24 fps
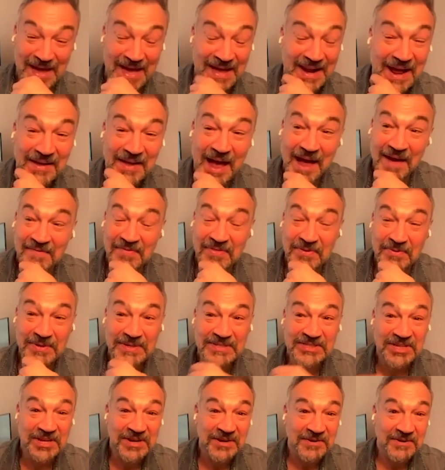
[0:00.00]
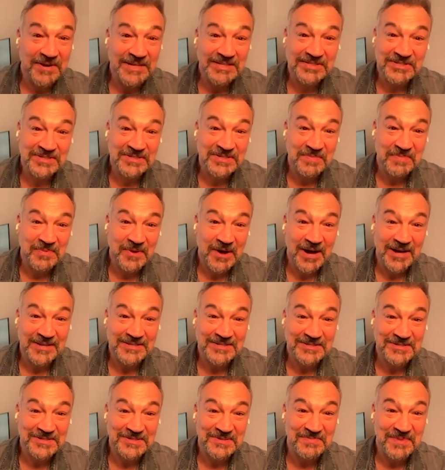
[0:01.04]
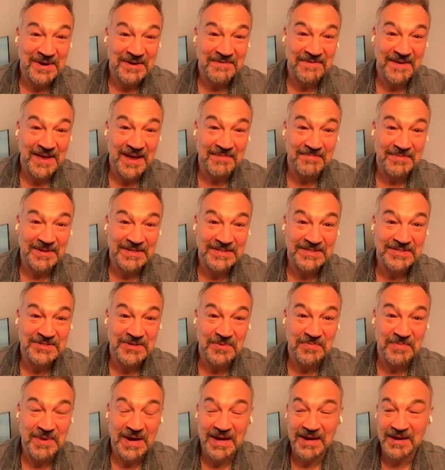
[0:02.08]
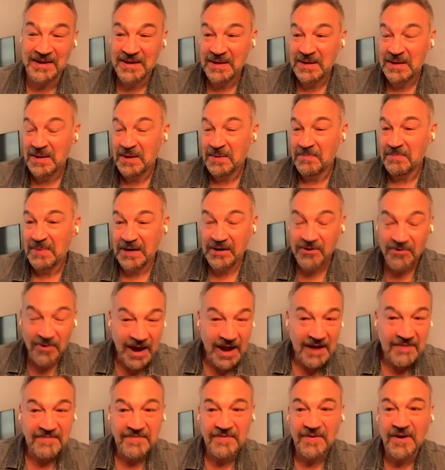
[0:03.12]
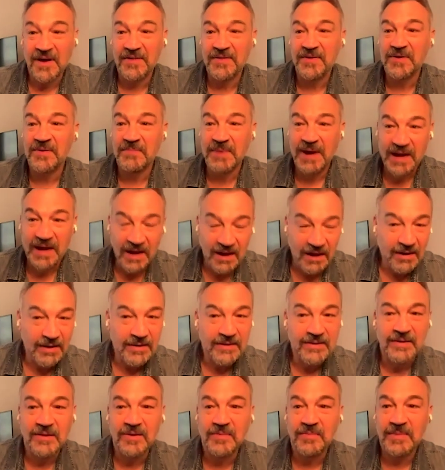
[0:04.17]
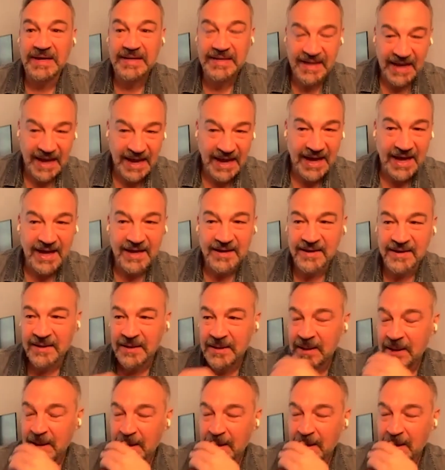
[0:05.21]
man. I have three generations of boxers in my family. So my grandfather, my uncle, my dad.